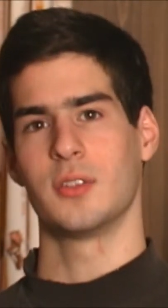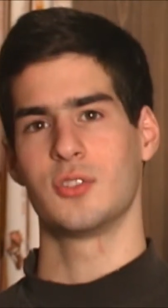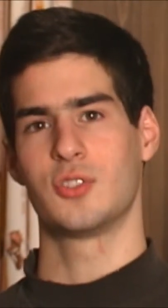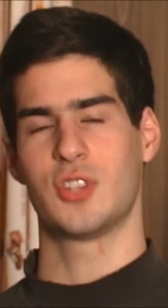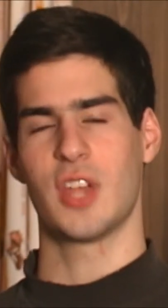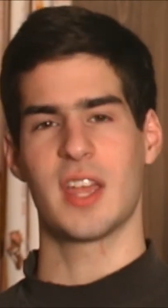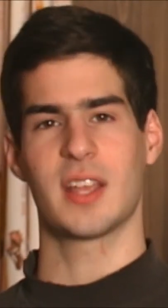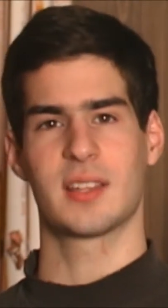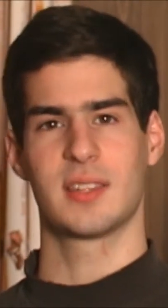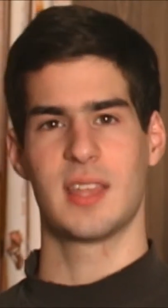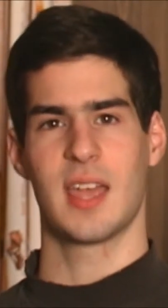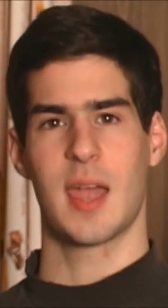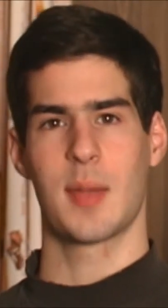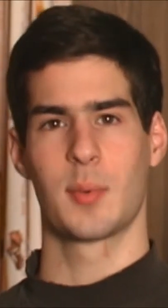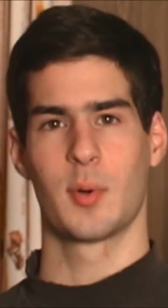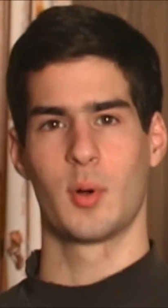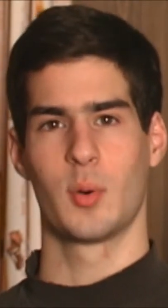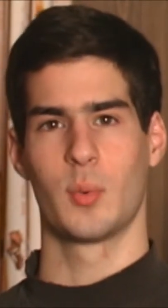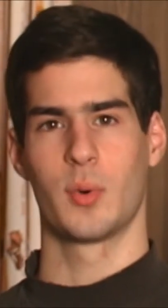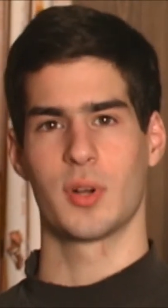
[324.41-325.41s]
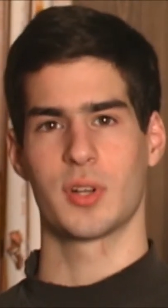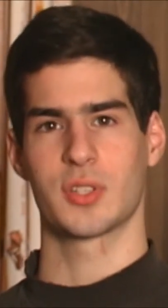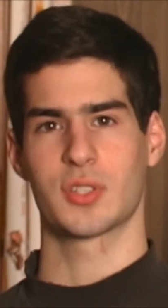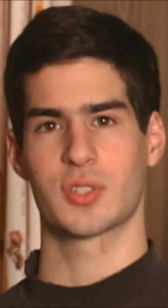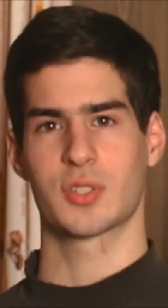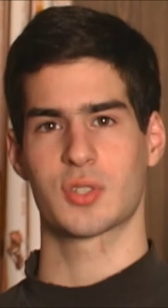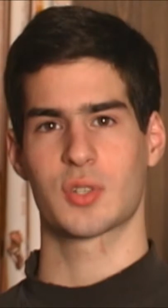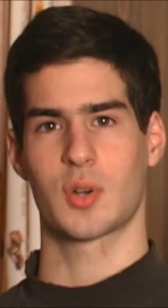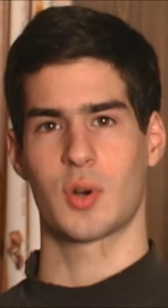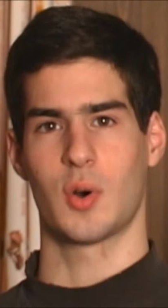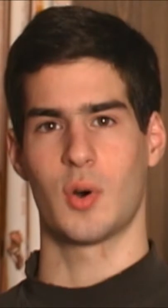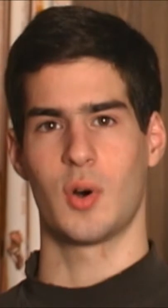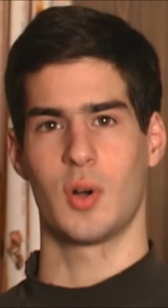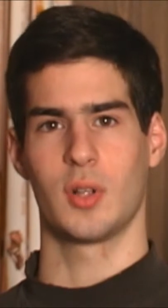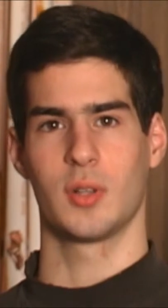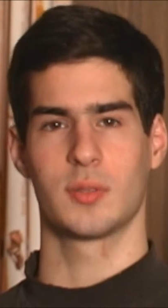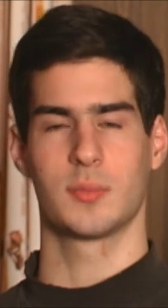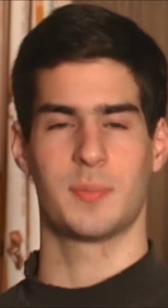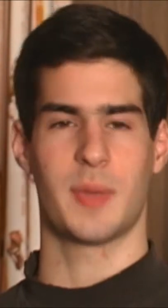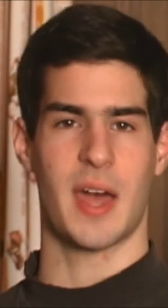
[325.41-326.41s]
Jake Nabel was
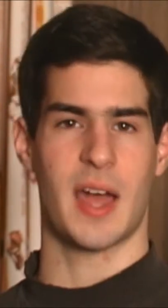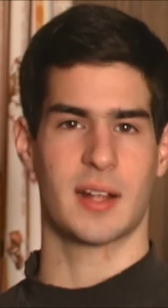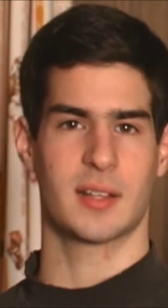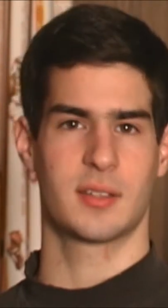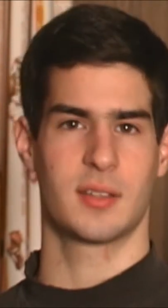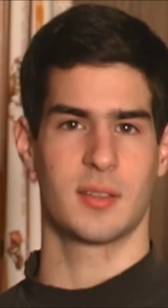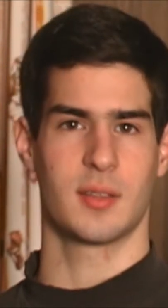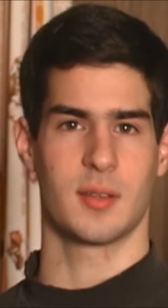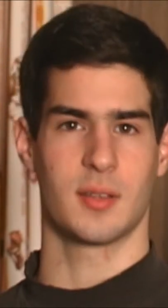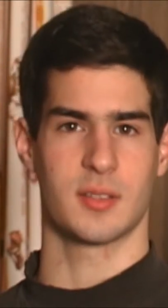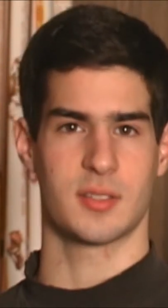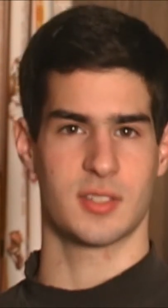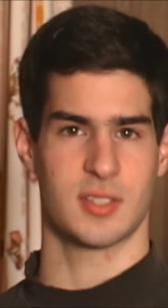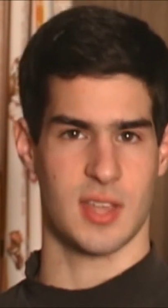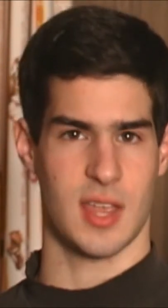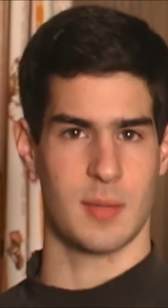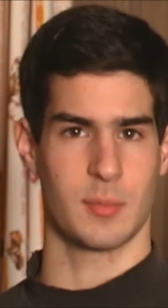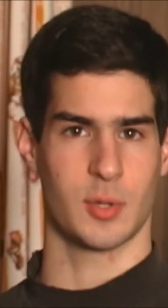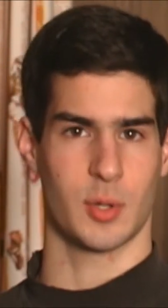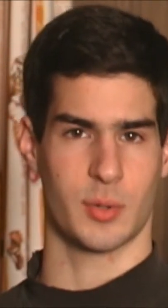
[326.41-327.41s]
called back to the same